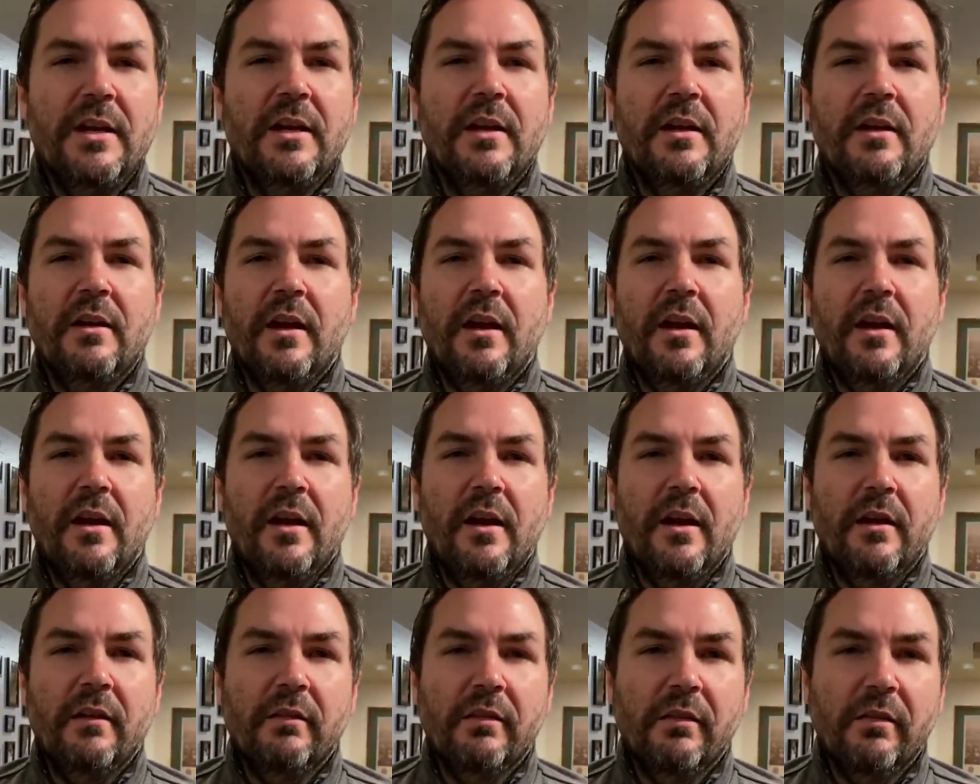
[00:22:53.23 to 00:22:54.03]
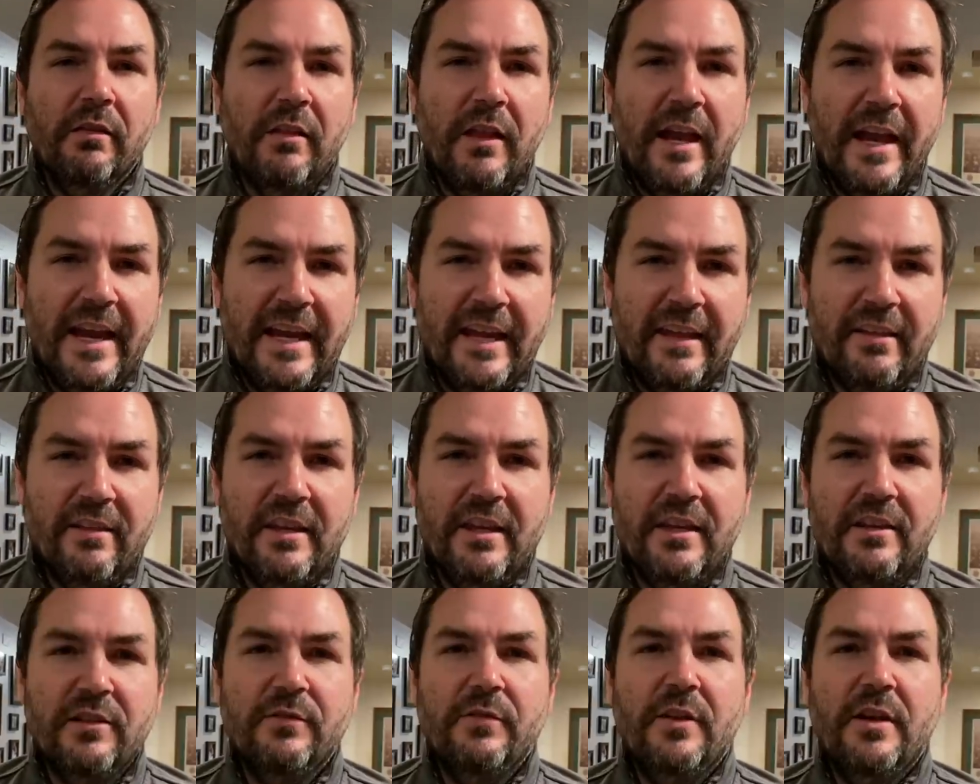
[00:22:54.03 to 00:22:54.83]
like
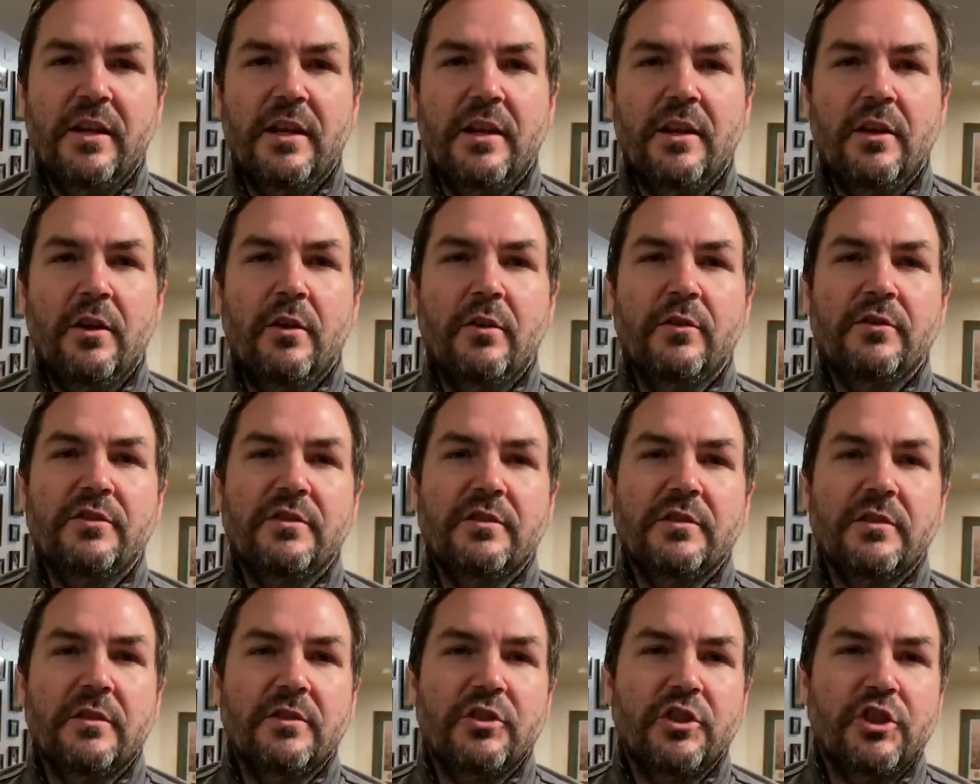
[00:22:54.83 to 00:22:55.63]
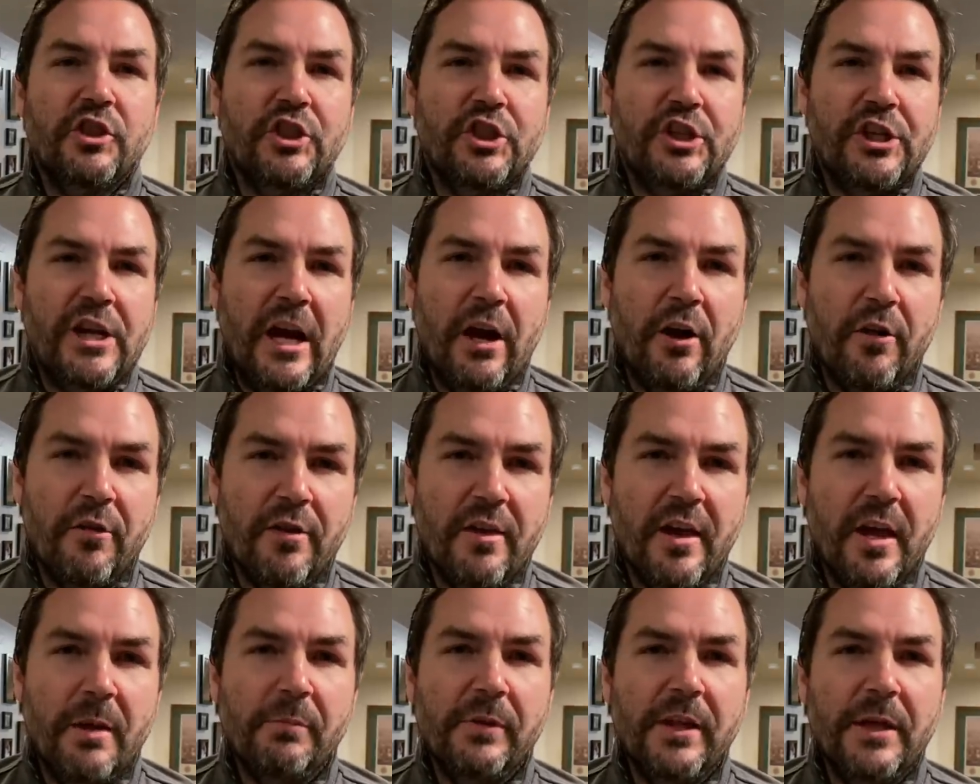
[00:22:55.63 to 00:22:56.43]
these videos, share
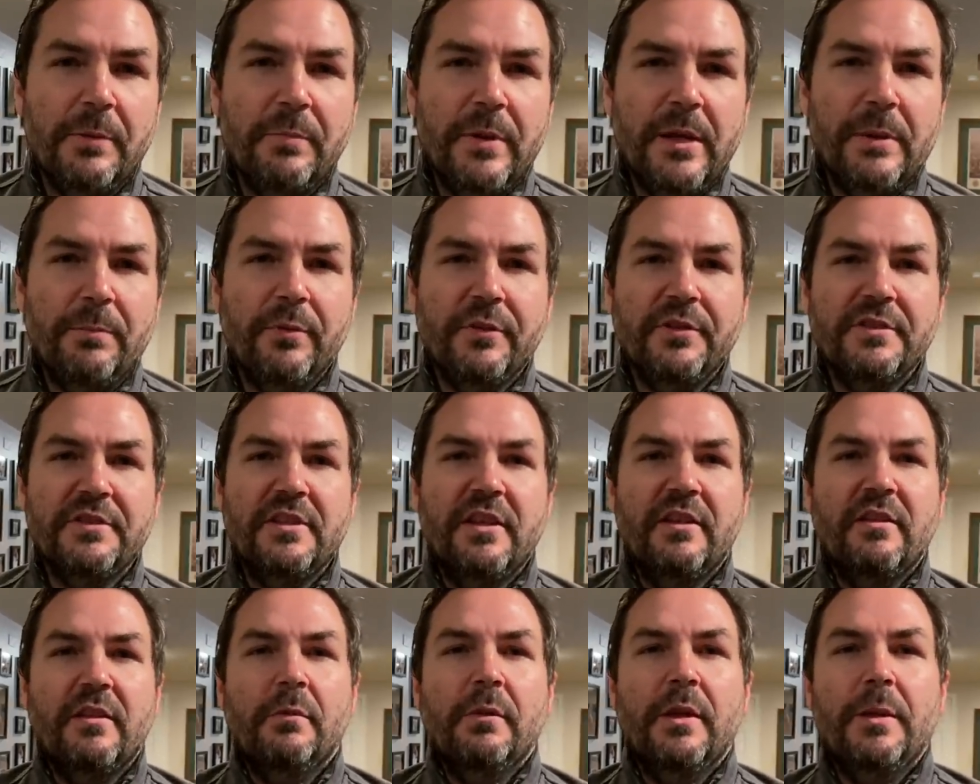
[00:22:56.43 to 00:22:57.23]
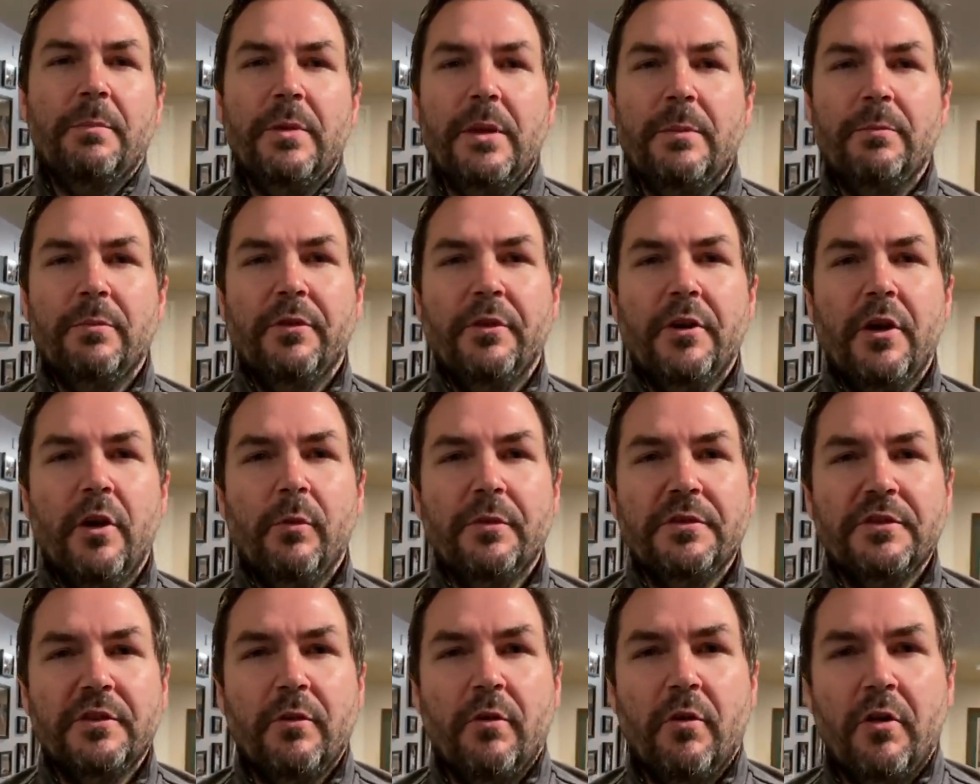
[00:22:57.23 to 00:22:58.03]
them, let people see them, let people know
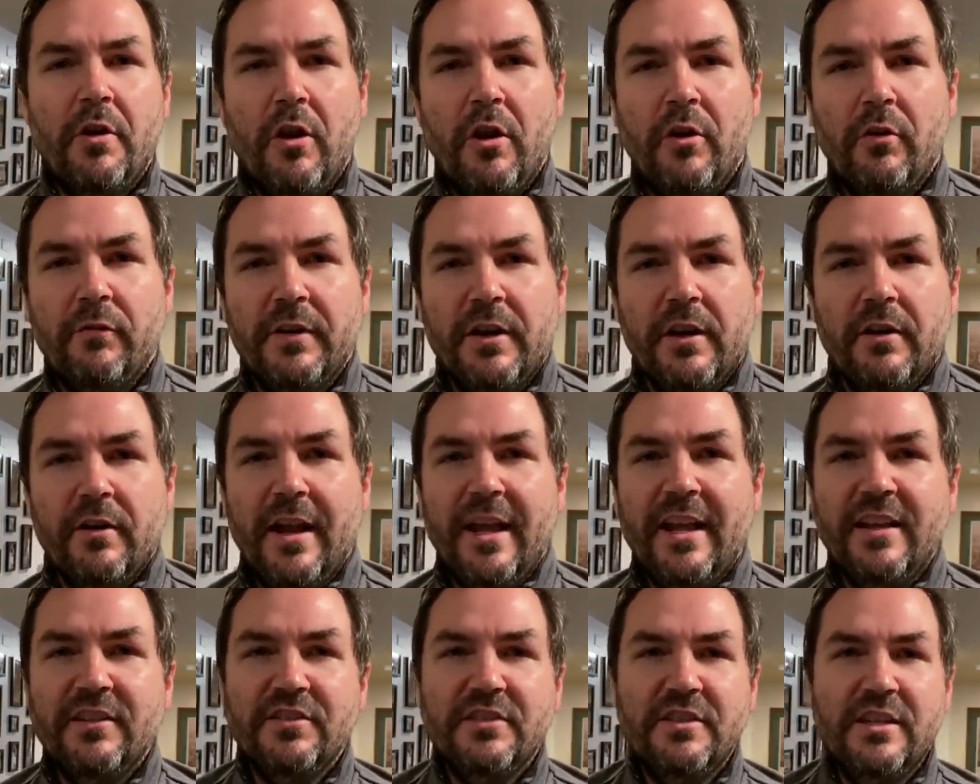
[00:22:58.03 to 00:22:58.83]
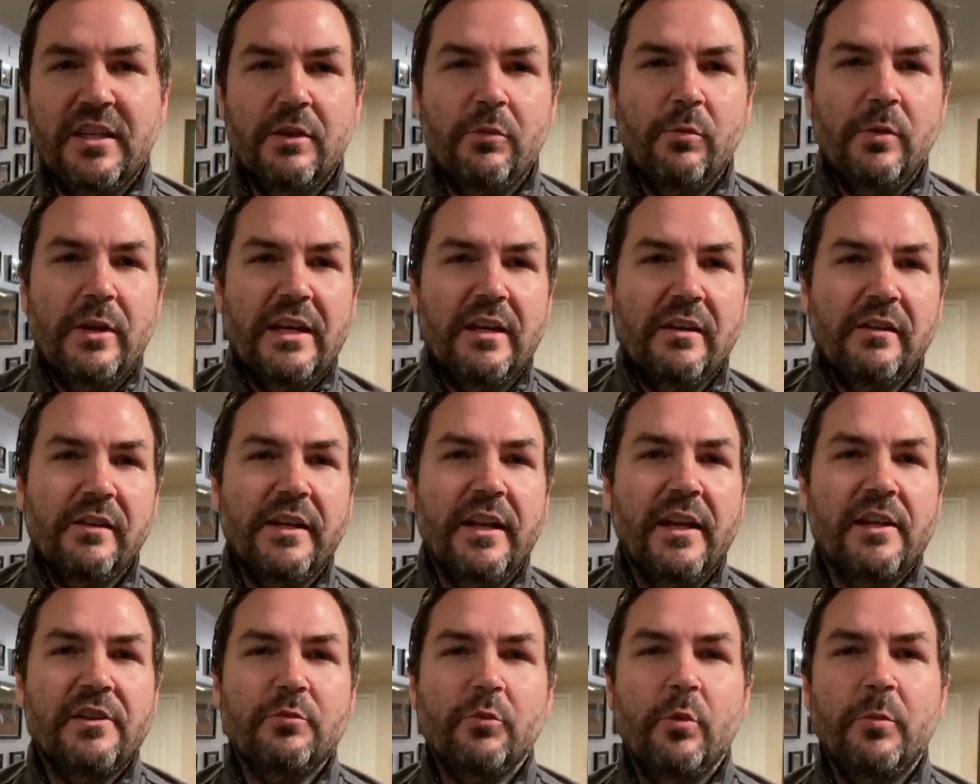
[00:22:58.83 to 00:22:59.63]
what's going on over here at ST Weekly,
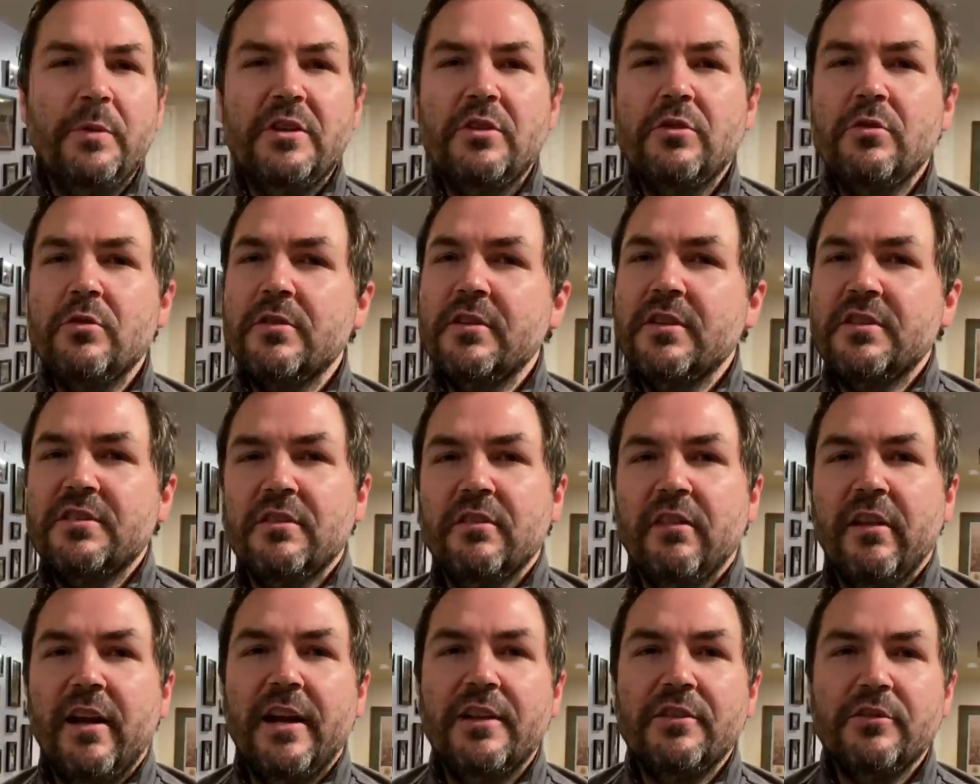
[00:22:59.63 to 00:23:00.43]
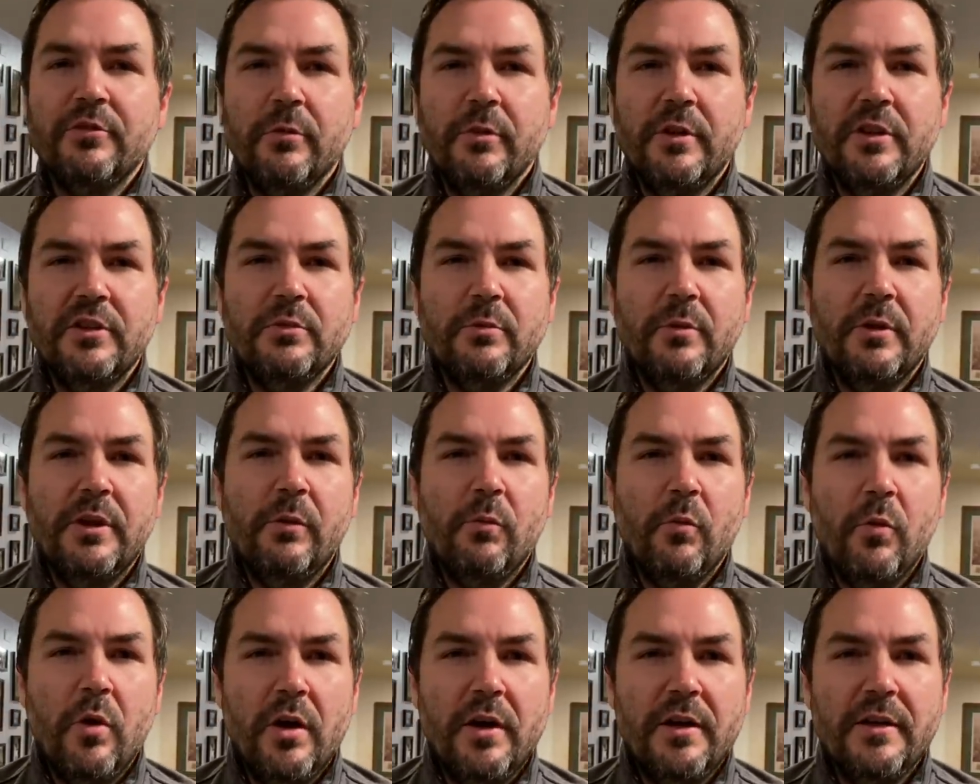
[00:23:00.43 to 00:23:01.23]
as we'll be doing this a lot in
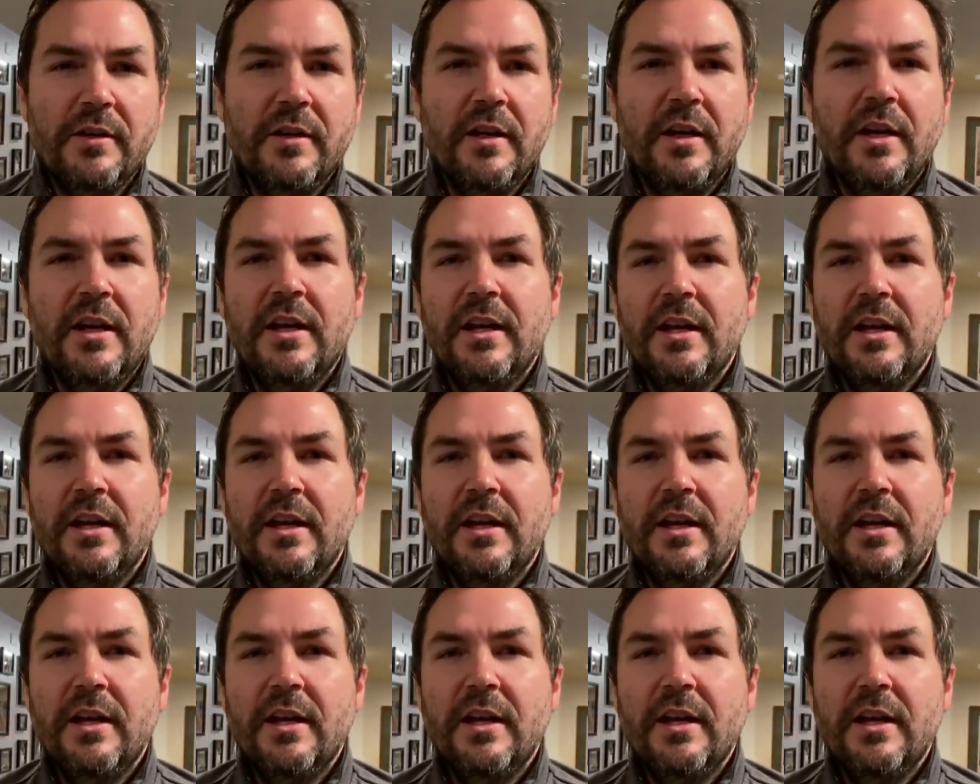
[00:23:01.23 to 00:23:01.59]
2021.